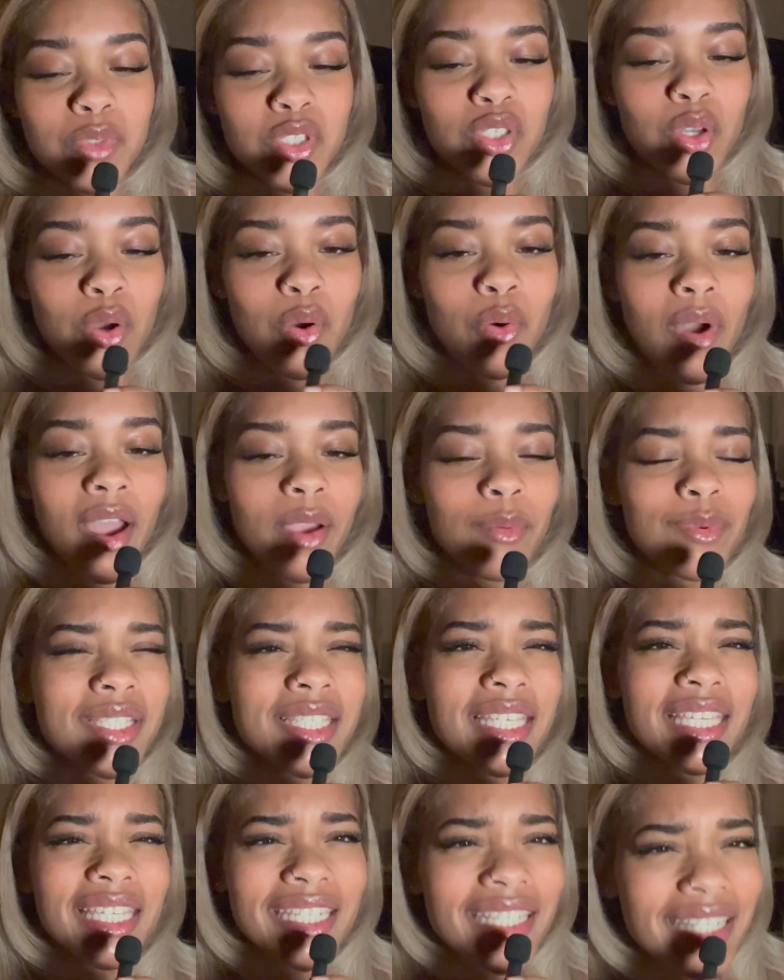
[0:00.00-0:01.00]
So I
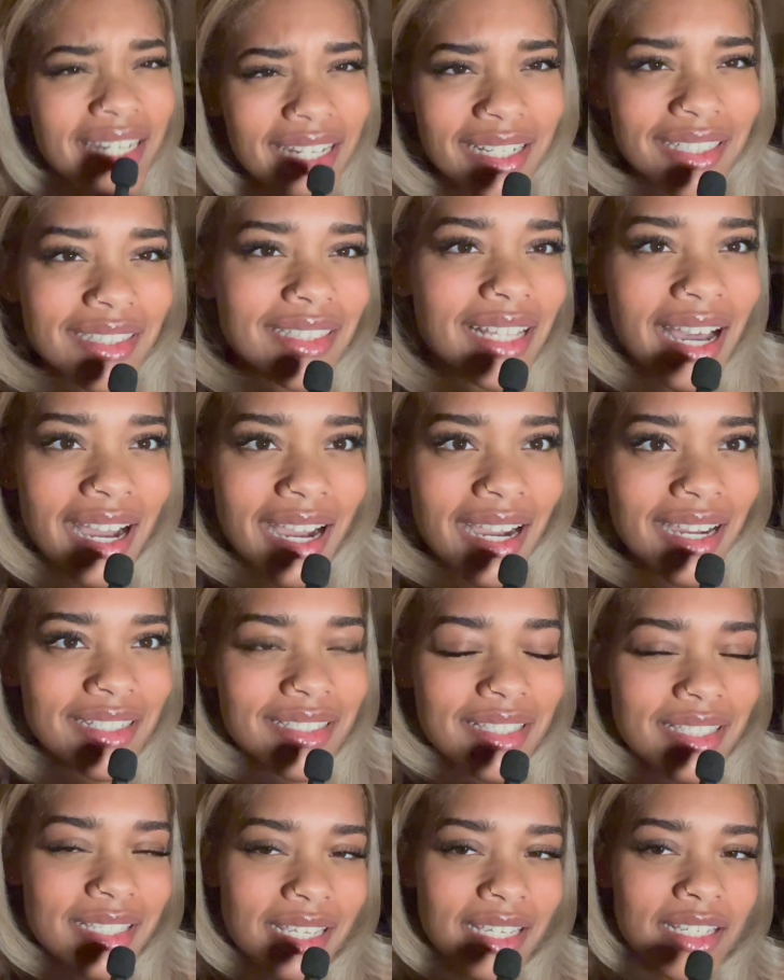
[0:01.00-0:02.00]
was eating a
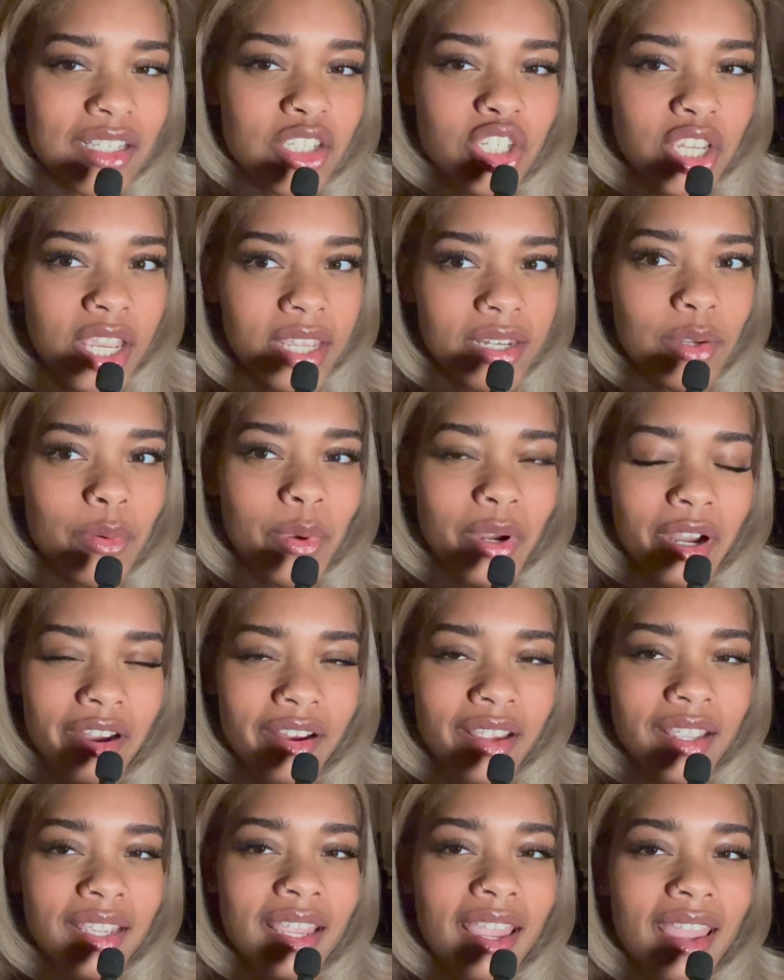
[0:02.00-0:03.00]
lot in
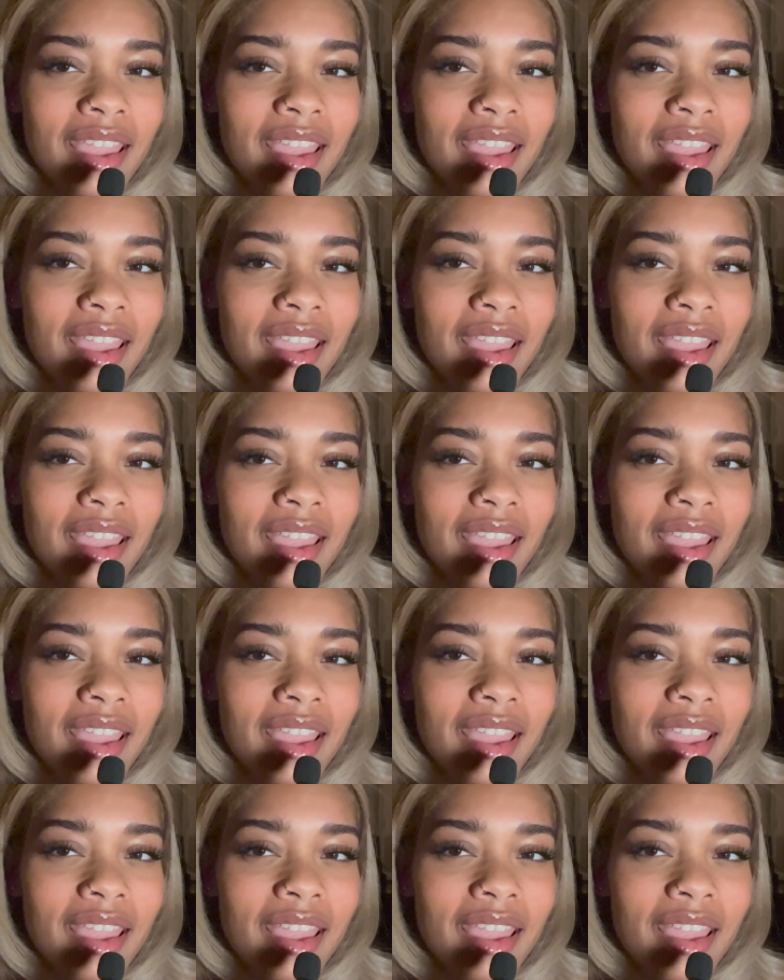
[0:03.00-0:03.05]
January,